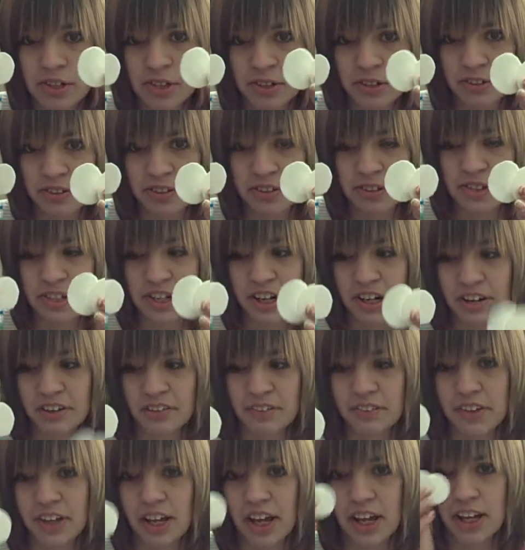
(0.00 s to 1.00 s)
circles here.
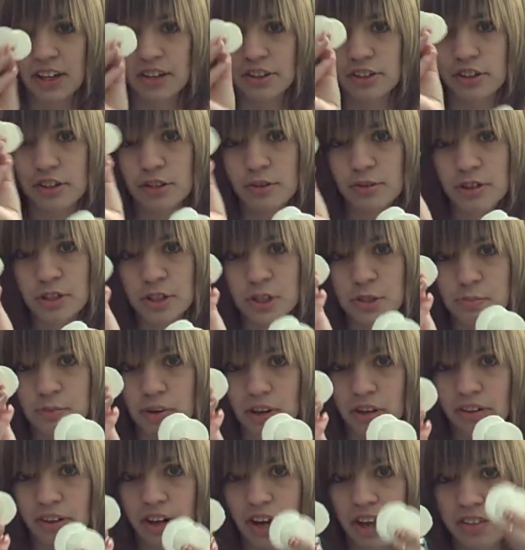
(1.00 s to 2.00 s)
2 are
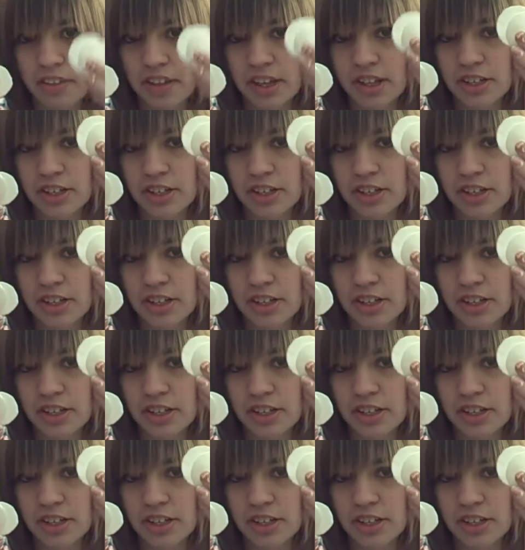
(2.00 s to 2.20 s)
smaller and